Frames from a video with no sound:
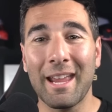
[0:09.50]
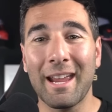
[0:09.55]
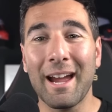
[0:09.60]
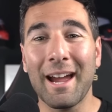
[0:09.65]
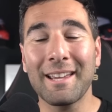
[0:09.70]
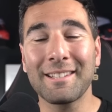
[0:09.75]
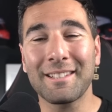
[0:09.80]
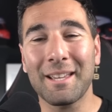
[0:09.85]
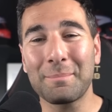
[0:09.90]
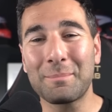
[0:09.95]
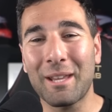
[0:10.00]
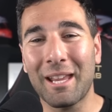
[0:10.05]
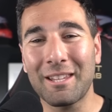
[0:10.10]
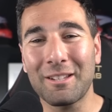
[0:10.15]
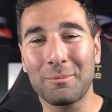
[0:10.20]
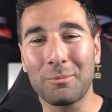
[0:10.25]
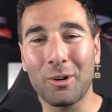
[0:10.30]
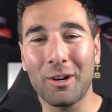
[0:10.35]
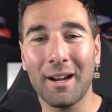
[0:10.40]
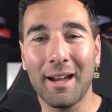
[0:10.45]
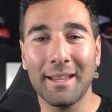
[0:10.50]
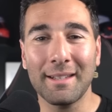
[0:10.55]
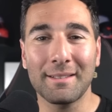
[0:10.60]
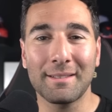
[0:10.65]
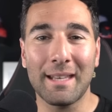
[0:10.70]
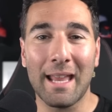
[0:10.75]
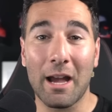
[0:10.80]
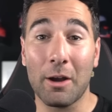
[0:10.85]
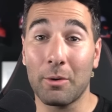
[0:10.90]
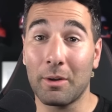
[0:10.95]
guys, I'm Daniel Morad,
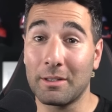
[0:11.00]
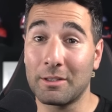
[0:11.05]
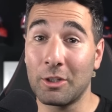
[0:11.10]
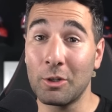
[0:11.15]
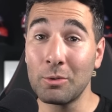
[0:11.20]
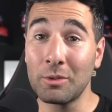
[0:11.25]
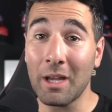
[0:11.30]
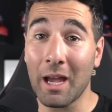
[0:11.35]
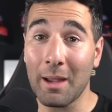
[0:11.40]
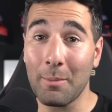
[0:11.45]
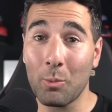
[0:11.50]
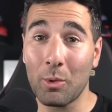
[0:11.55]
now a two-time